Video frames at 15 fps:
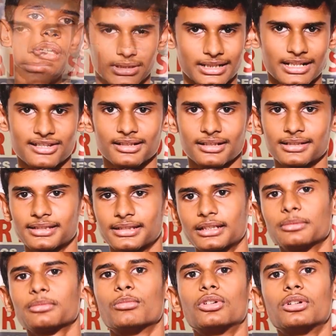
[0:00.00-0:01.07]
Krishna
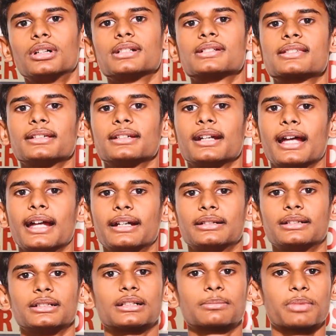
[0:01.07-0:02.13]
sir, Mohan sir, and
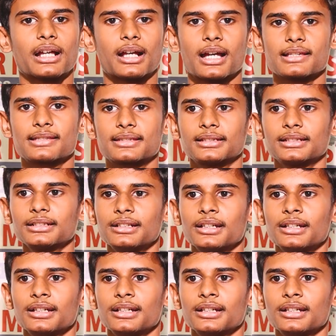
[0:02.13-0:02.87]
Prakash sir.